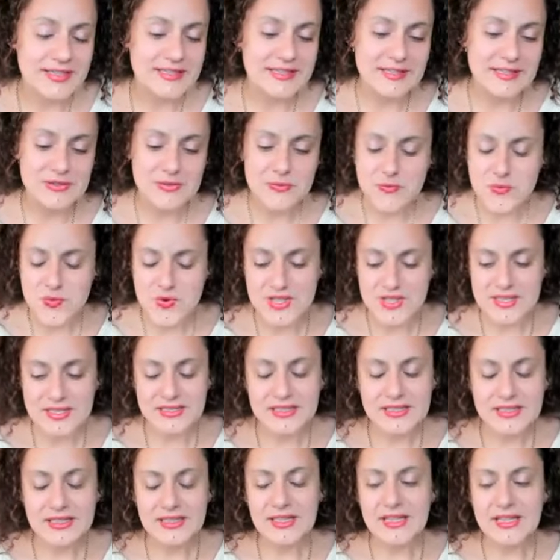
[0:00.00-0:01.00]
It doesn't
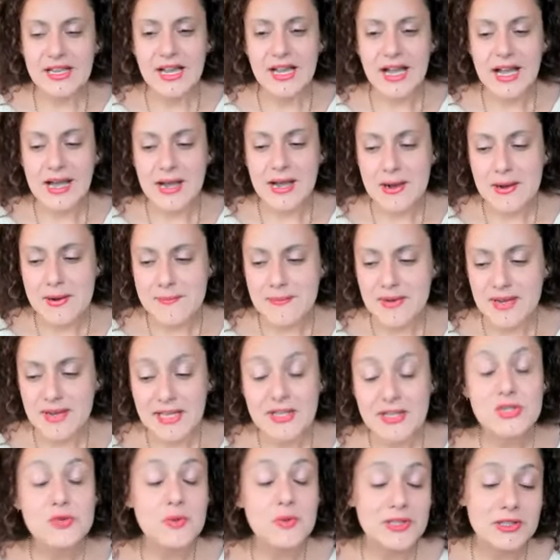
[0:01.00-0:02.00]
really, um, and
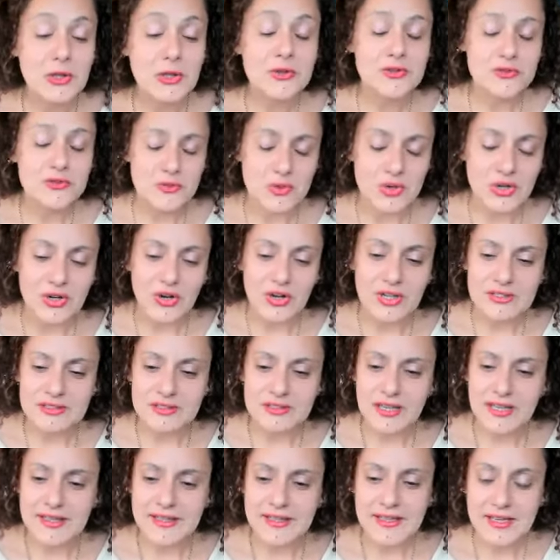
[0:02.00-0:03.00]
I do a lot of work
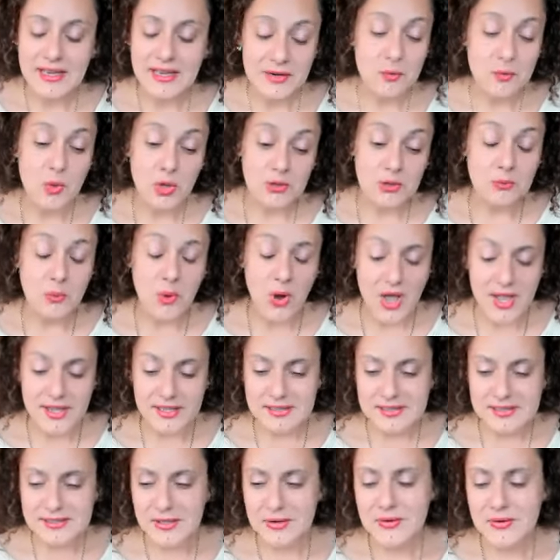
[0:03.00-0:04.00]
online uh,
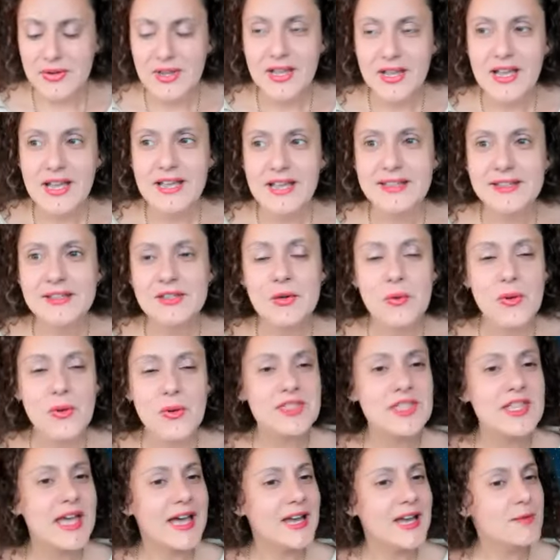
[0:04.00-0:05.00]
worldwide. So, you know,
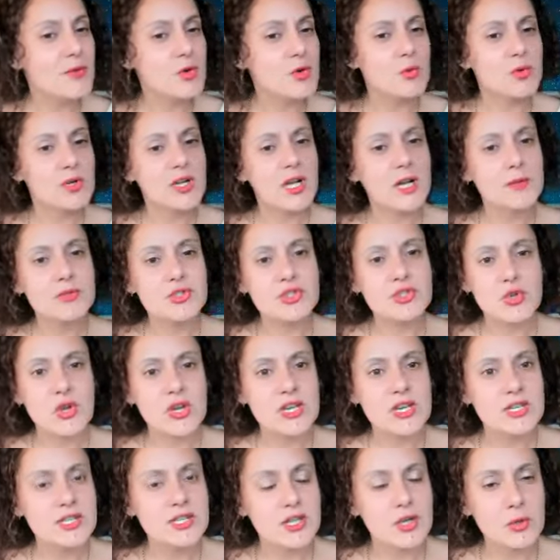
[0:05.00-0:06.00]
and the animal will come
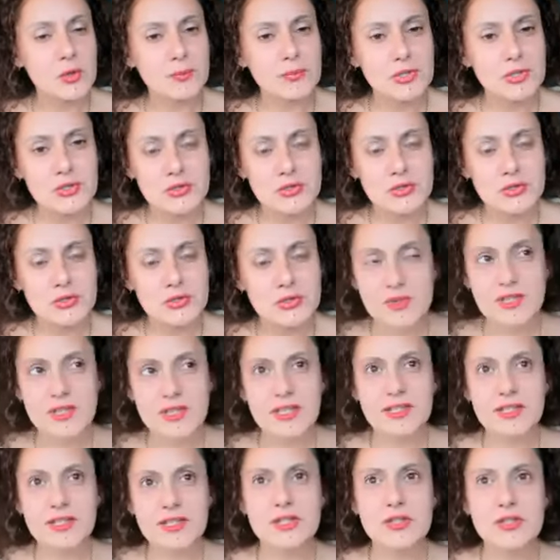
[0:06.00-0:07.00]
straight to the computer and,
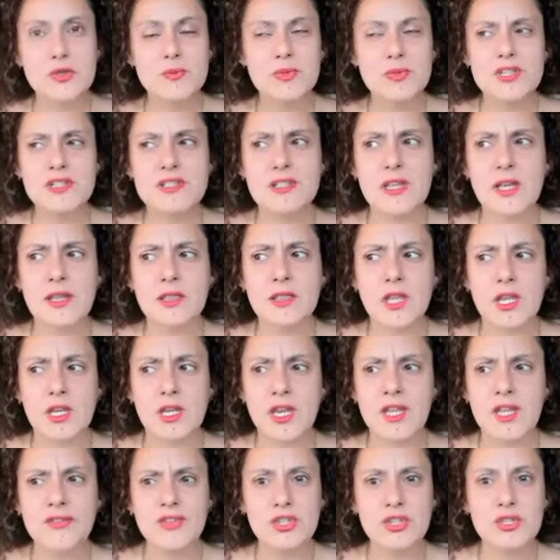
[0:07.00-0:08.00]
and the human is like,
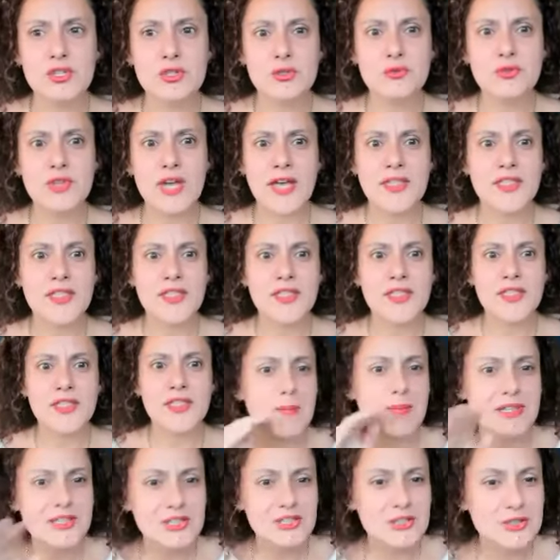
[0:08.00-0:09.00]
people do that. They're
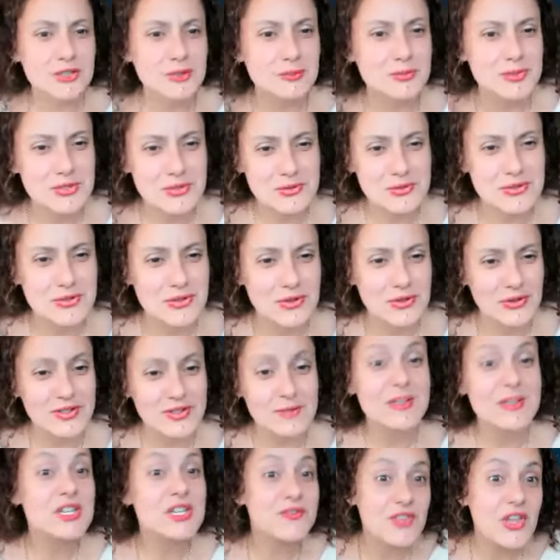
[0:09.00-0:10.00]
rubbing the computer,
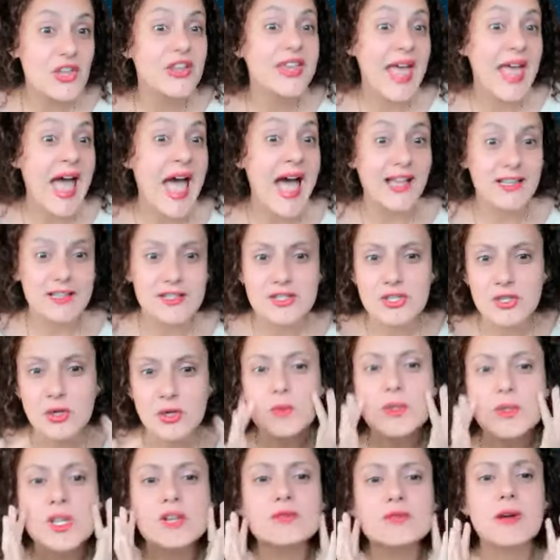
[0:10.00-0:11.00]
especially the cats, you know,
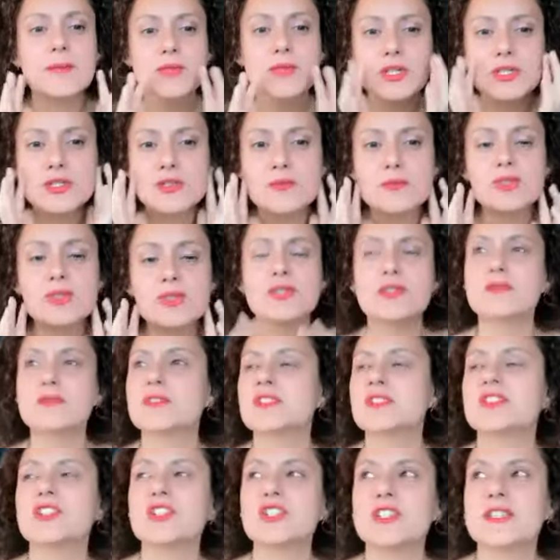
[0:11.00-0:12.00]
when they rub the computer
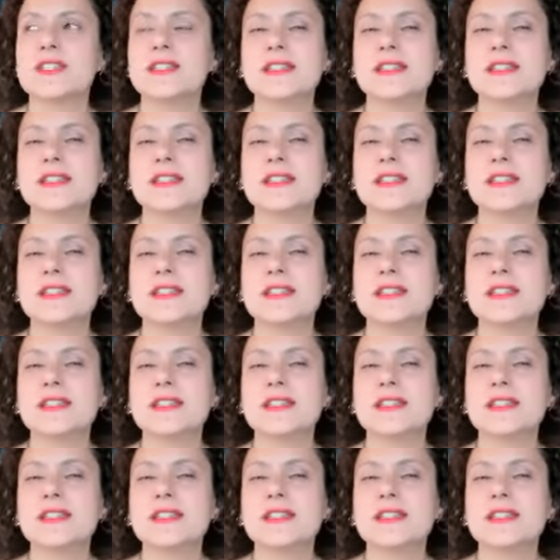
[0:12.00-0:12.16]
yeah. on their